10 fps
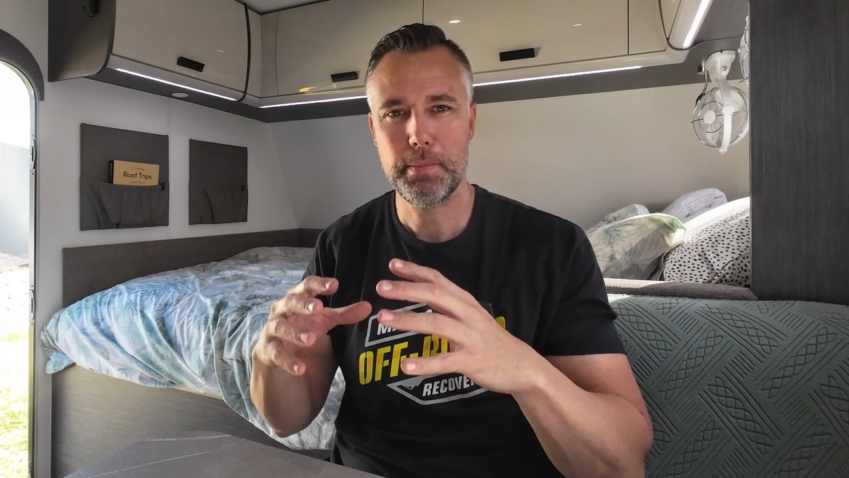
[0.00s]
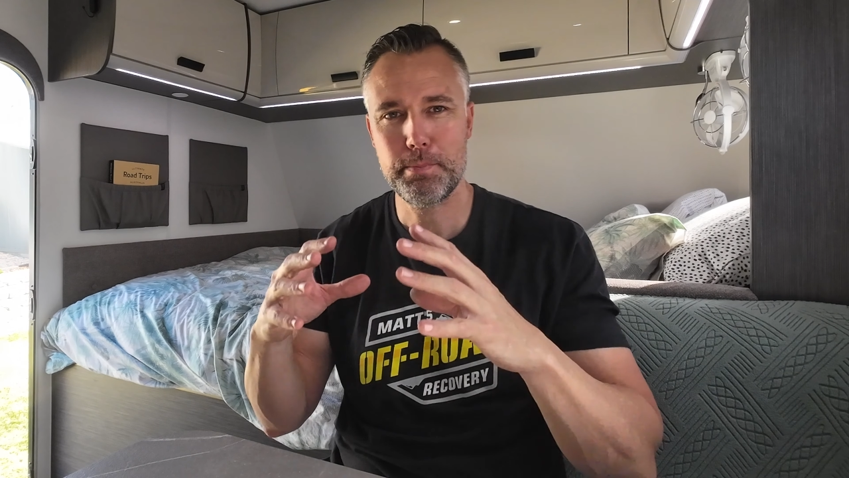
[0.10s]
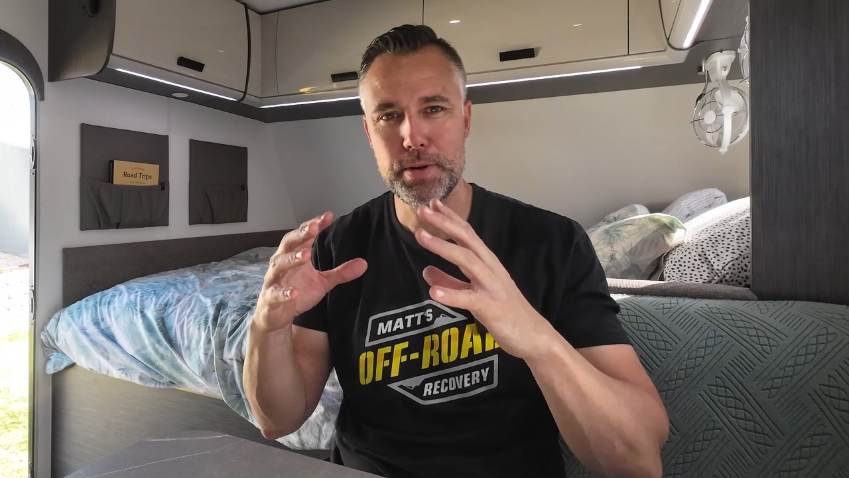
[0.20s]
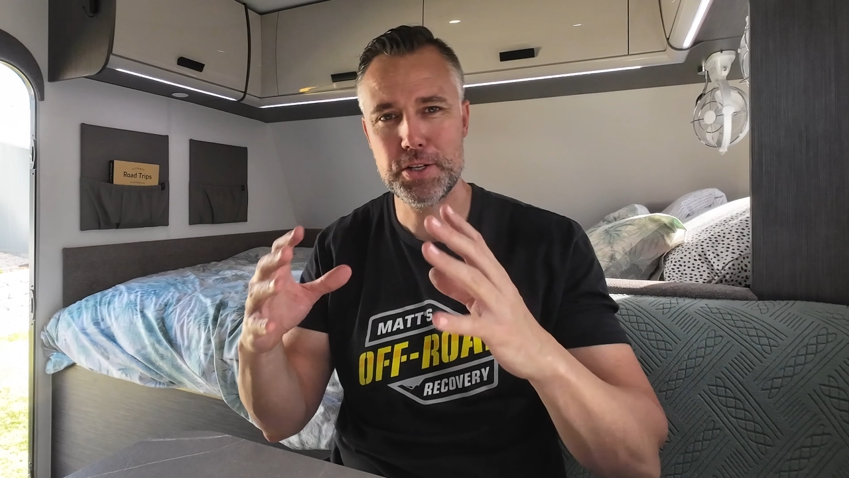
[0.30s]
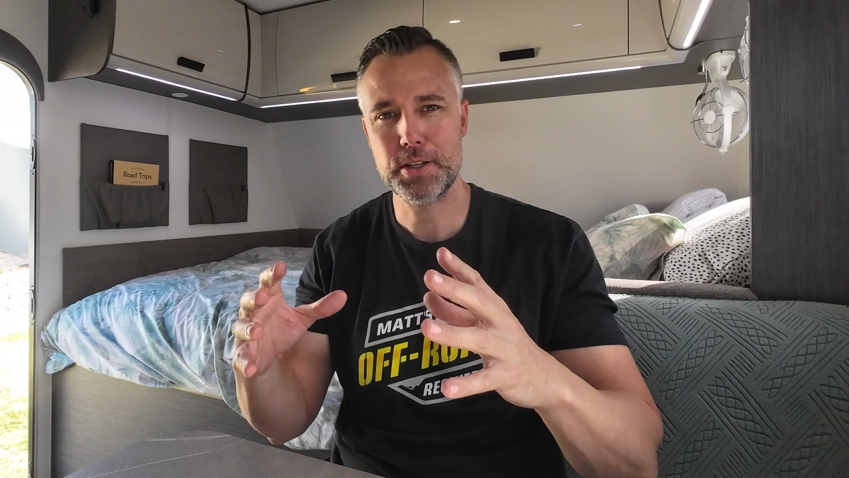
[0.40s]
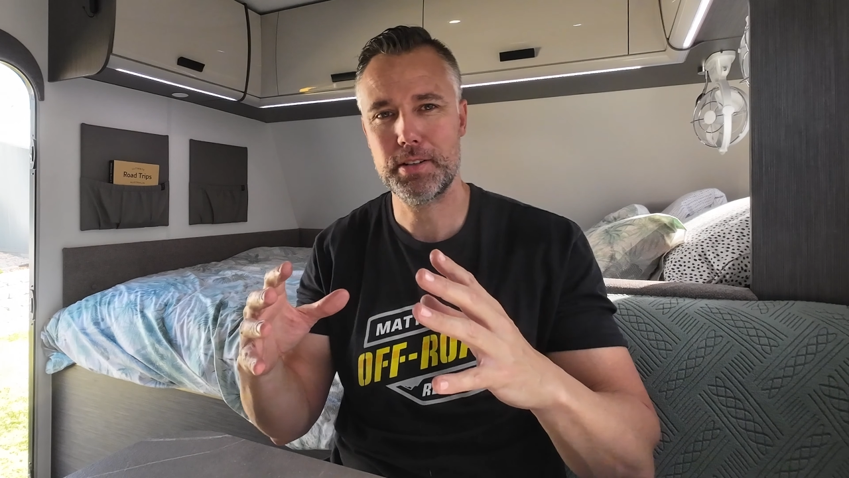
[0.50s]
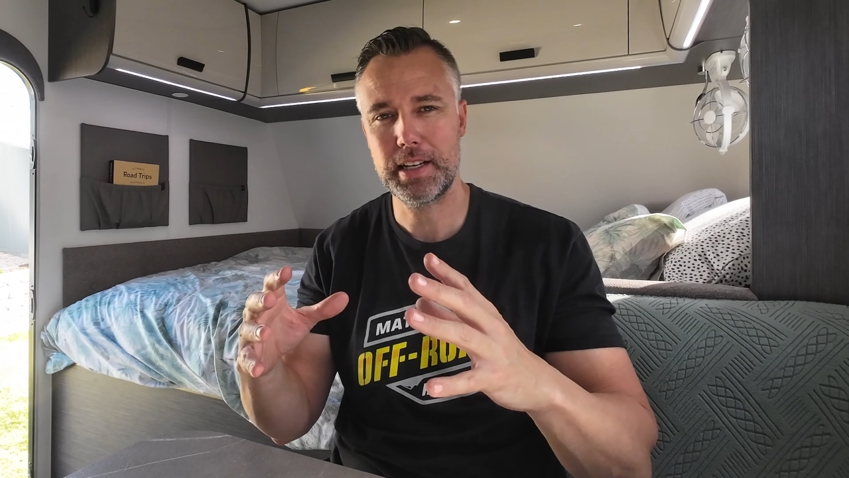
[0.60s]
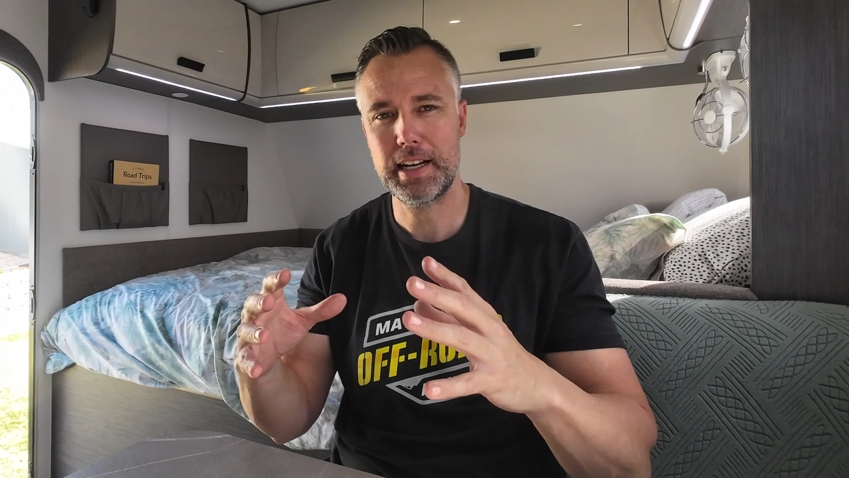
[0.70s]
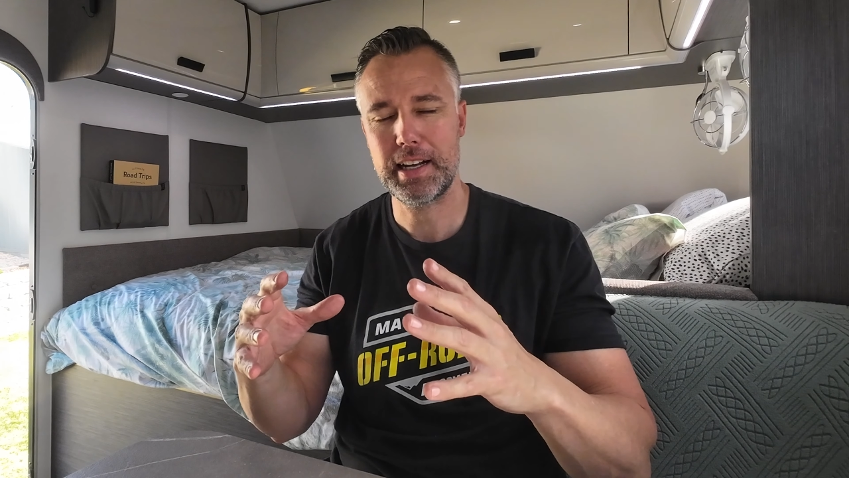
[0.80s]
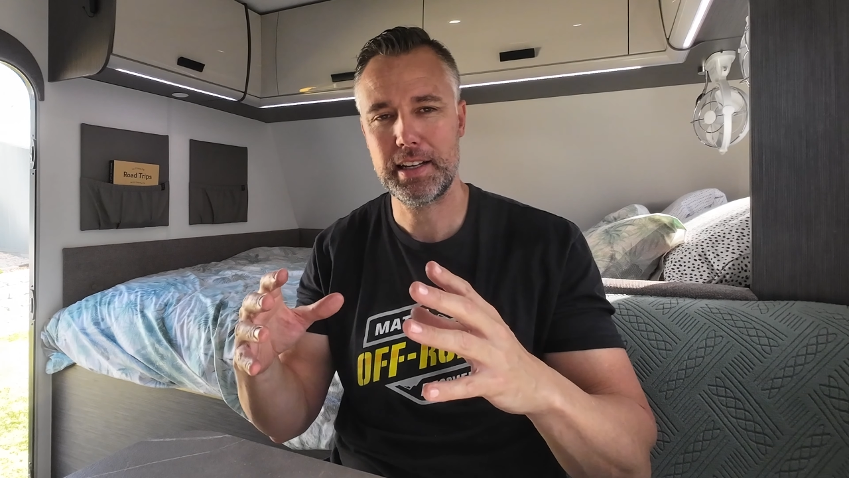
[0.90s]
picture
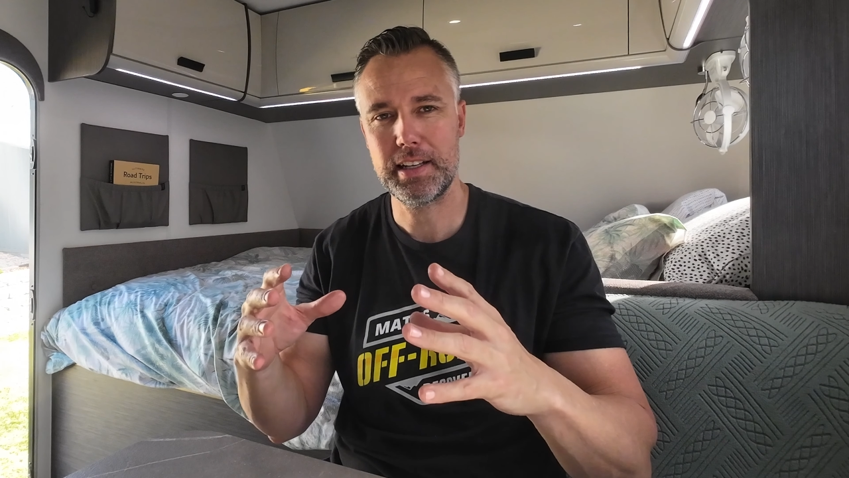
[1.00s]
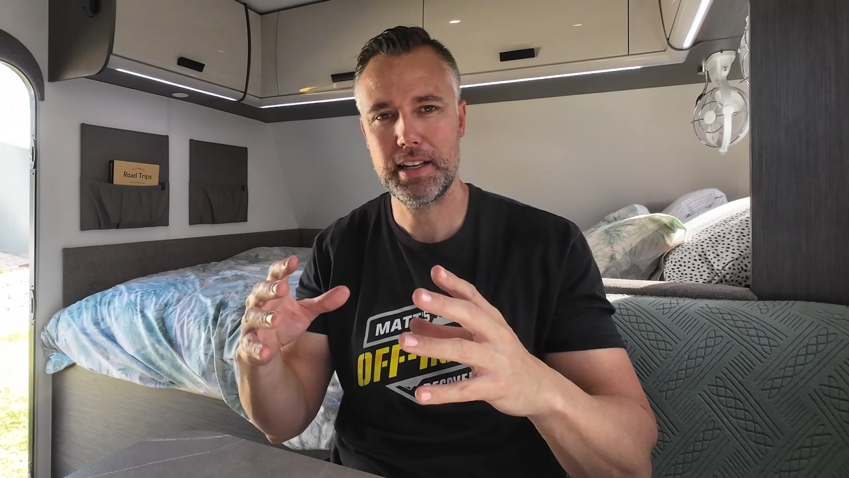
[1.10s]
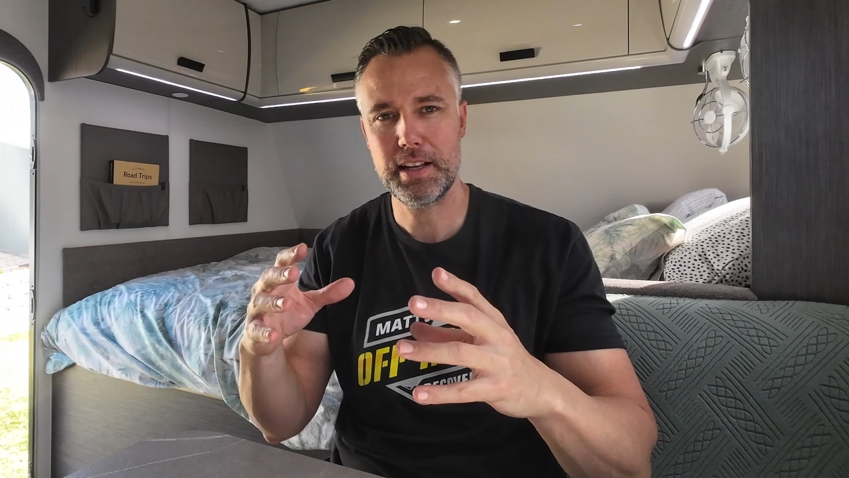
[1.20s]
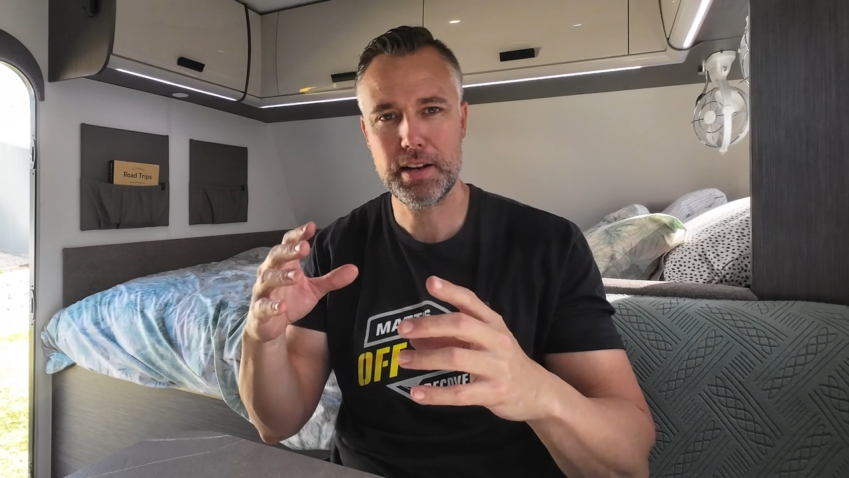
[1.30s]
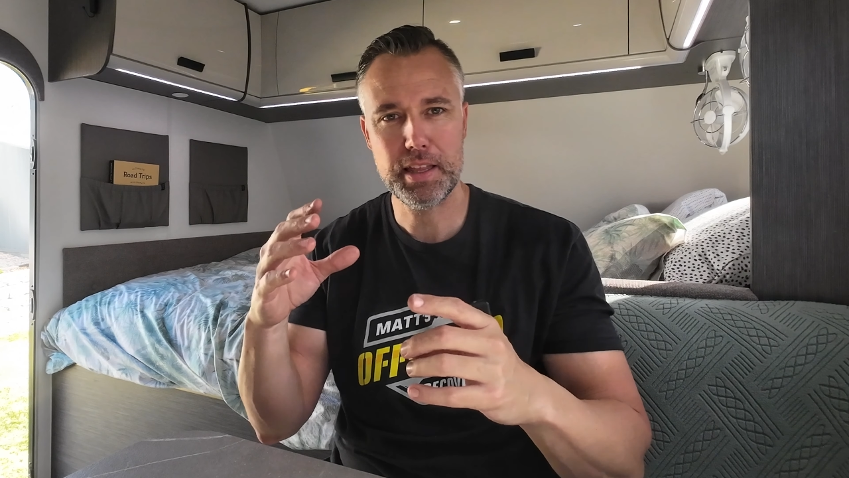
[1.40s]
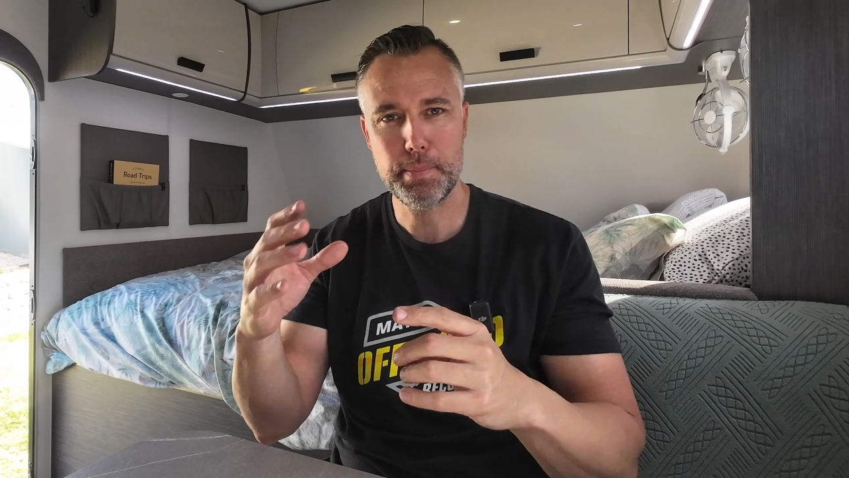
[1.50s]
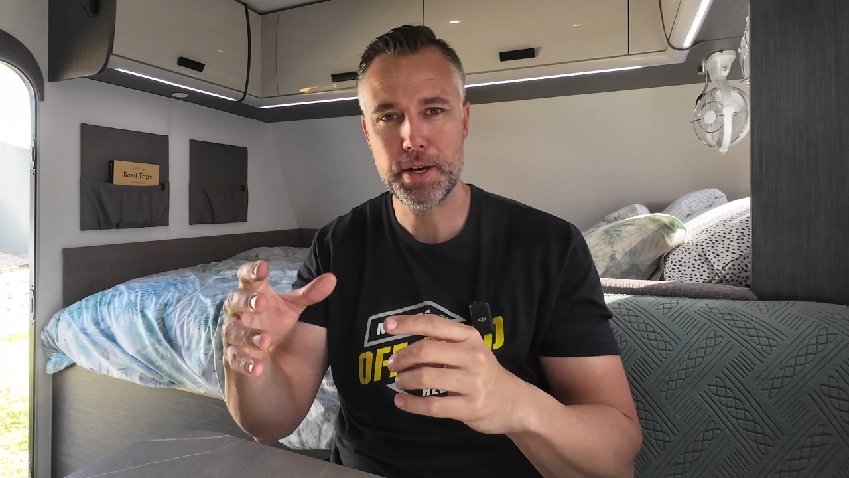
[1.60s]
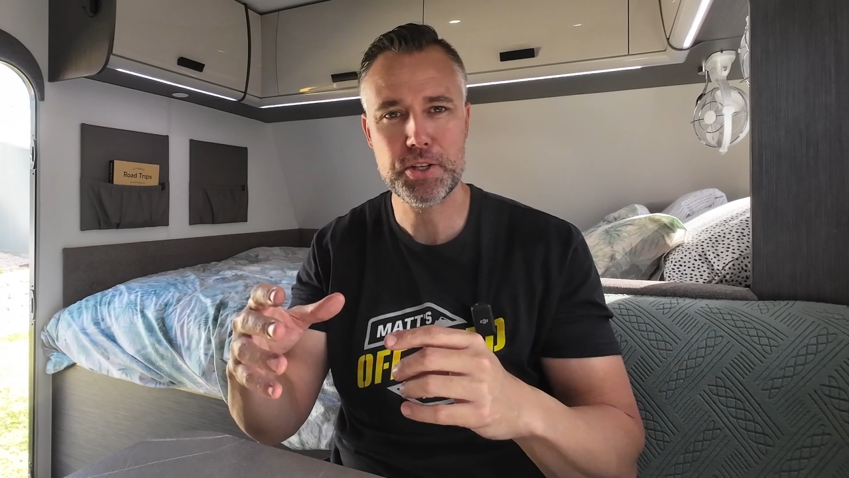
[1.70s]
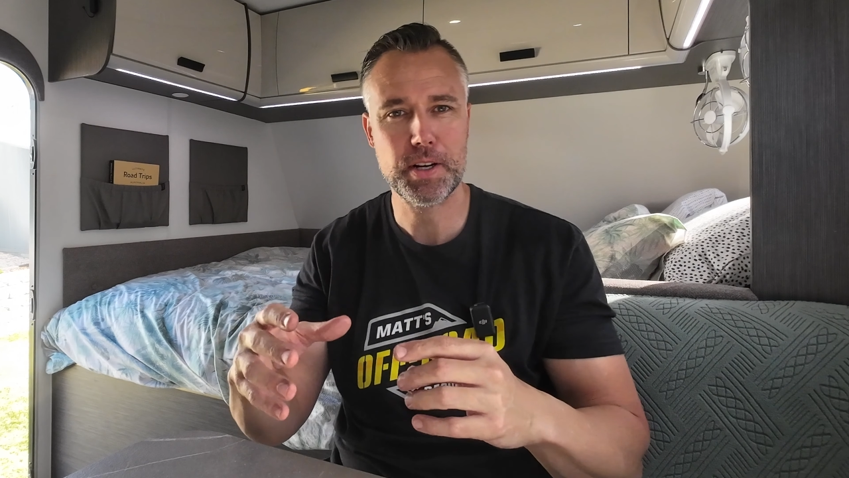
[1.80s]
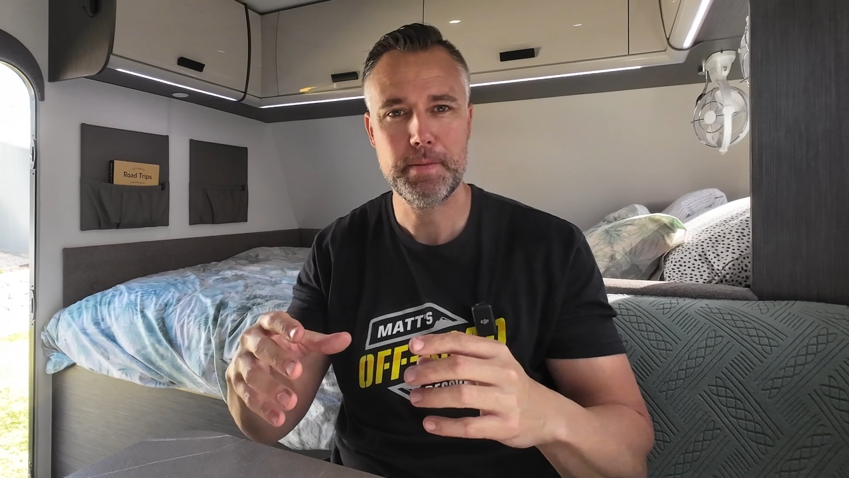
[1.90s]
in the
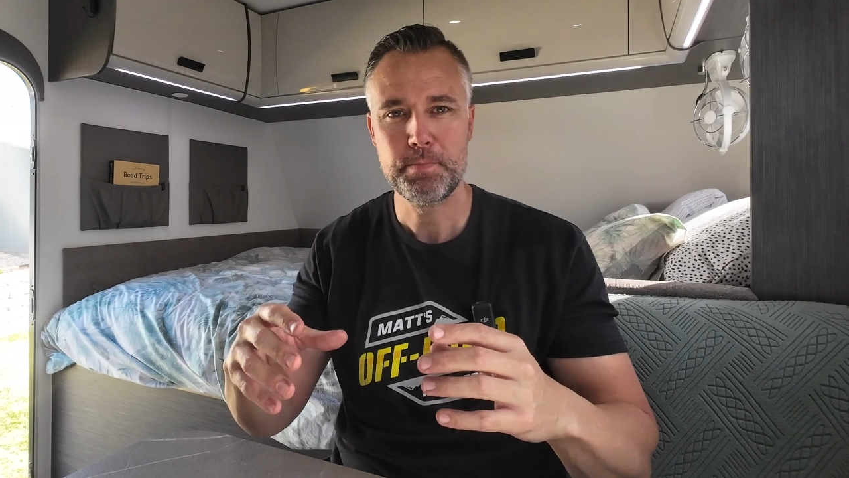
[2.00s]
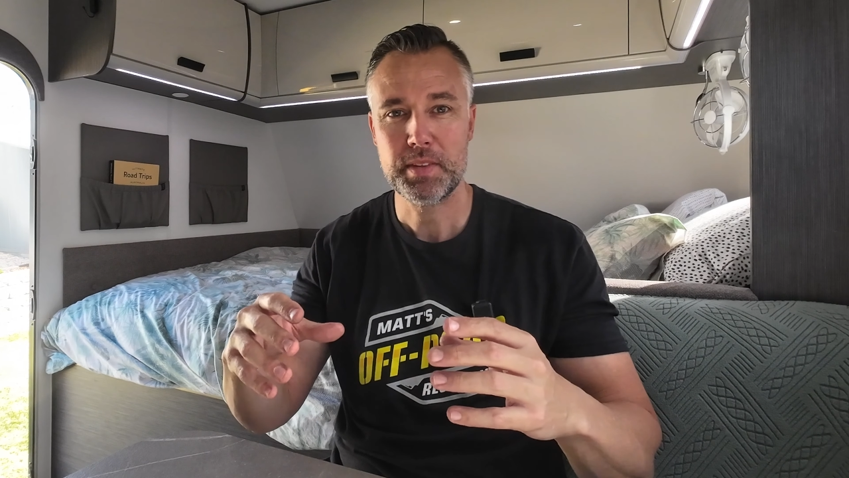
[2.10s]
picture,